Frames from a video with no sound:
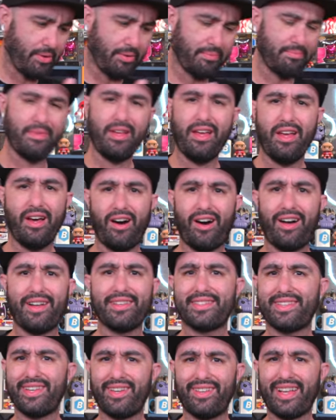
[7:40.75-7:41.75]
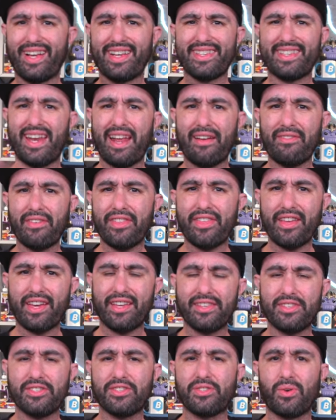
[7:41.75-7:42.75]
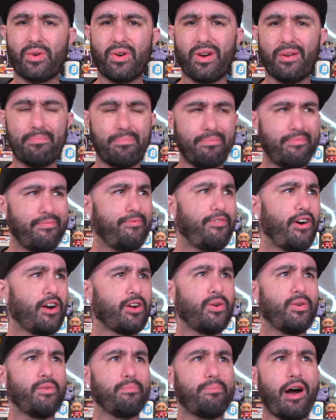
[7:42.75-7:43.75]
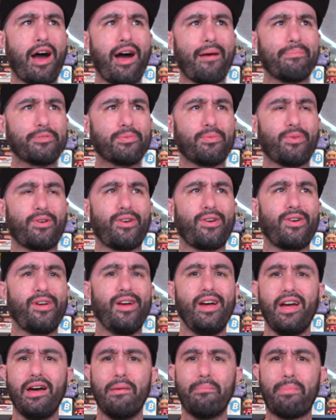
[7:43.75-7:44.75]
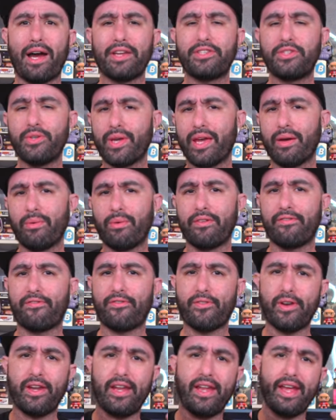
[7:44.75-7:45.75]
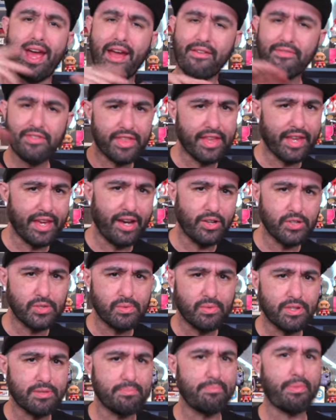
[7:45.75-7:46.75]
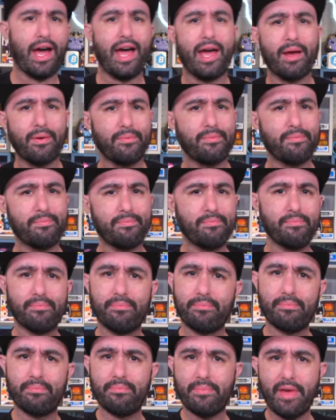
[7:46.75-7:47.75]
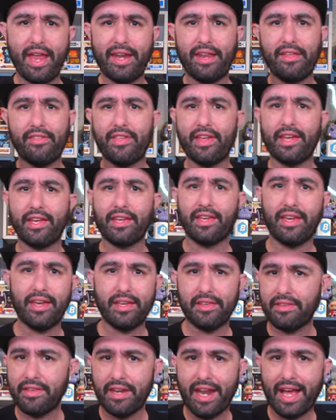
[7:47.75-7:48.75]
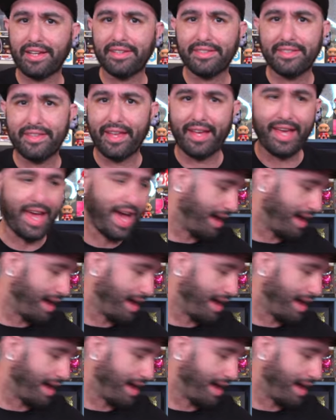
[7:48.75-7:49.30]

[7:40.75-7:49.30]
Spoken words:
were on sale. Like I said, everything in the store, Funko Pops were buy two, get one free. Everything else was buy anything, get the next thing